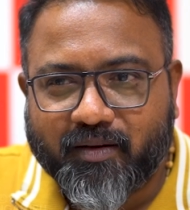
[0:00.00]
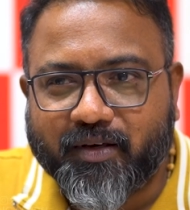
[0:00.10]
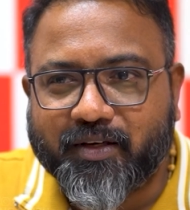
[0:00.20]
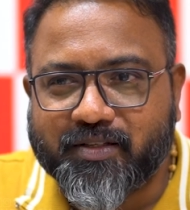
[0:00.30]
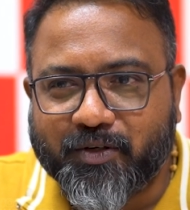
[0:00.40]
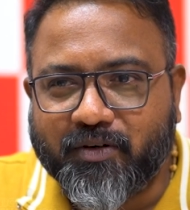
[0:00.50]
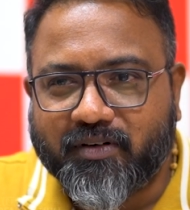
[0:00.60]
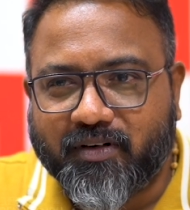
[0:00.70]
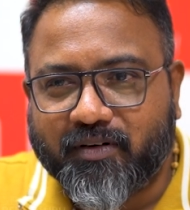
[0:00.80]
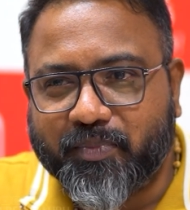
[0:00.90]
Because
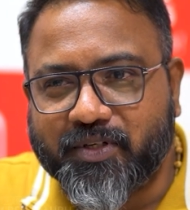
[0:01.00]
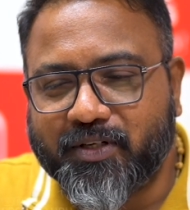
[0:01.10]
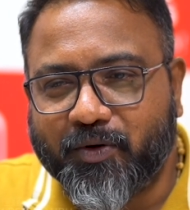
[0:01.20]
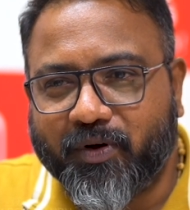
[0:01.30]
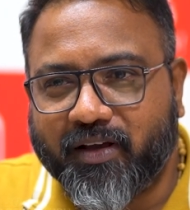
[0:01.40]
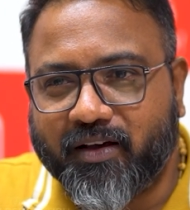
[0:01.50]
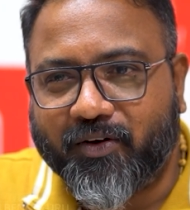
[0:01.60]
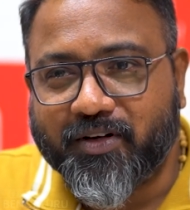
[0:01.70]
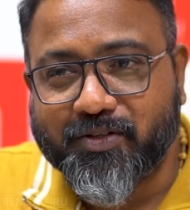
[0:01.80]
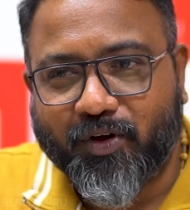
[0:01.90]
a person going
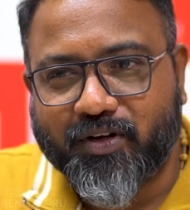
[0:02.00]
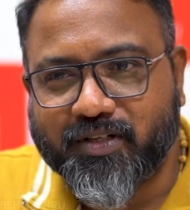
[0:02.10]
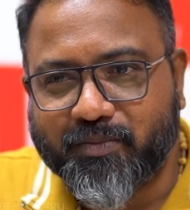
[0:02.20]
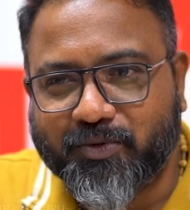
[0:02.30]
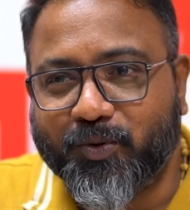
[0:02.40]
on a scholarship